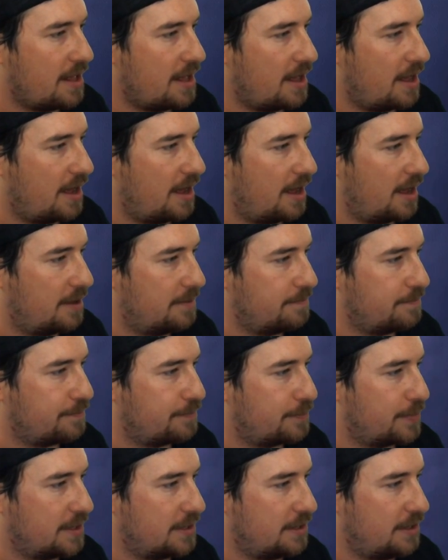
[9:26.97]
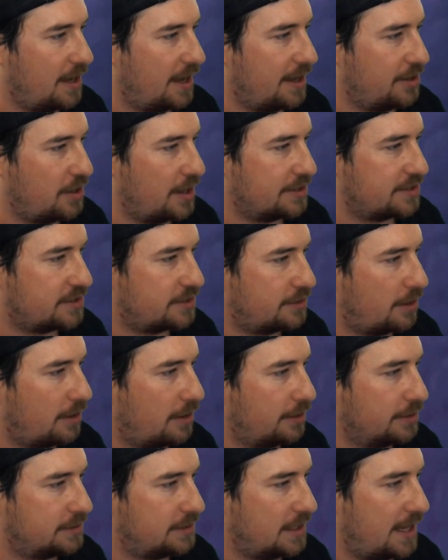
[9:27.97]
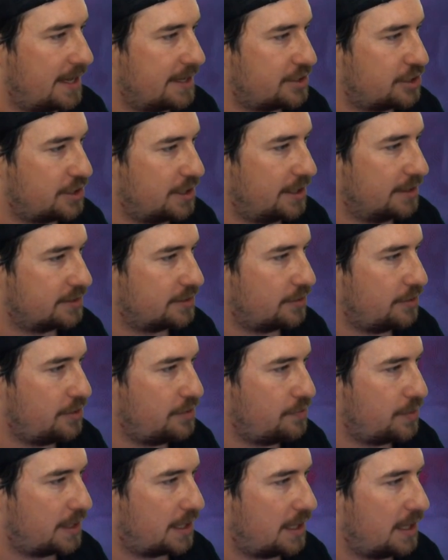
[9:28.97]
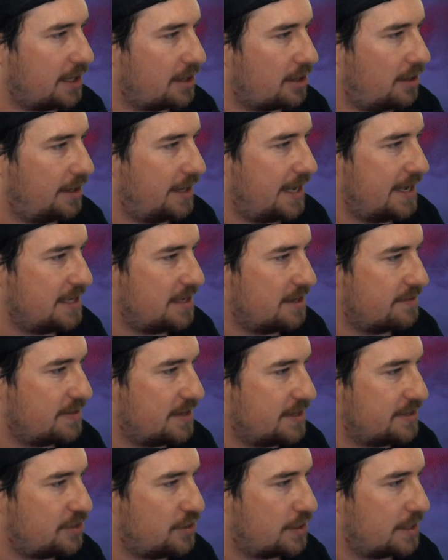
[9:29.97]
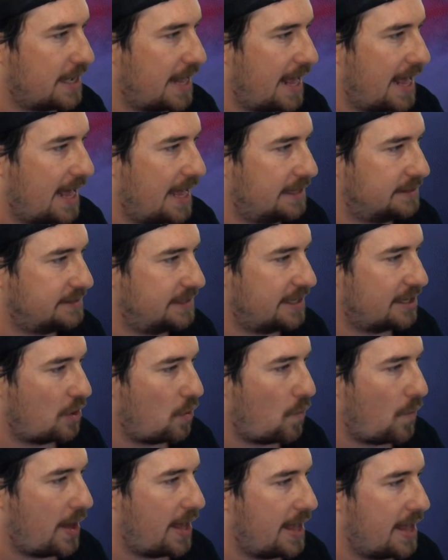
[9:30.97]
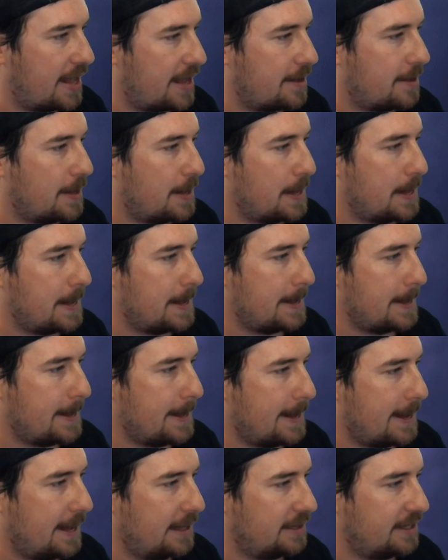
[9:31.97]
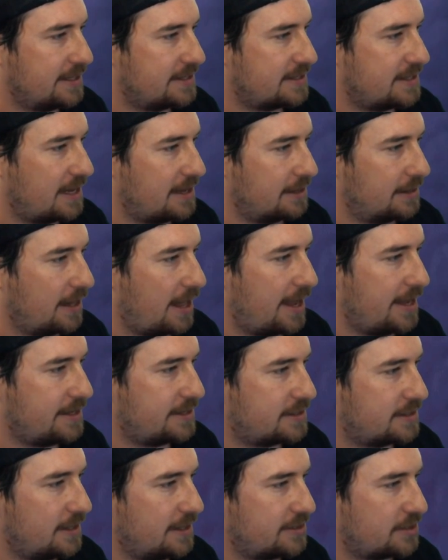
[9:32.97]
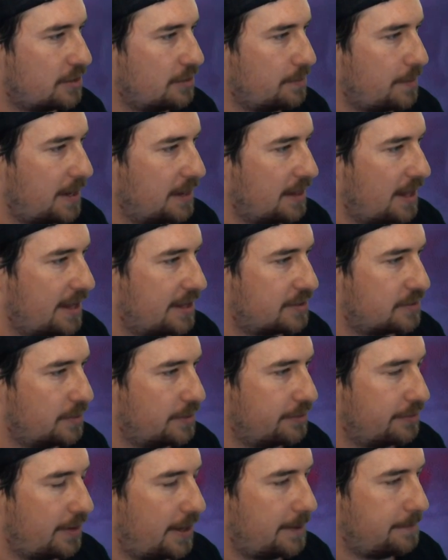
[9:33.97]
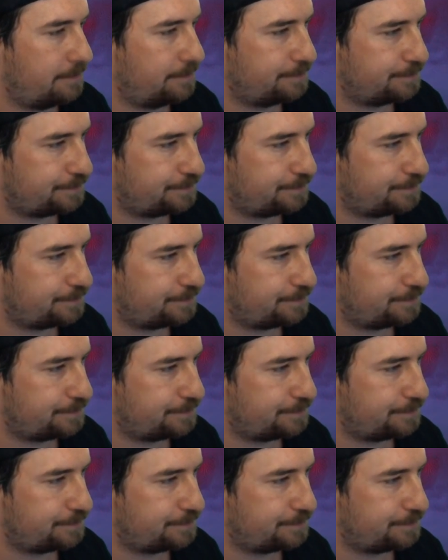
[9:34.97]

But yeah, you got stars, likes, shares. So you would click on any of these. You can add, take away. Let's say likes. Let's go to my likes one, right?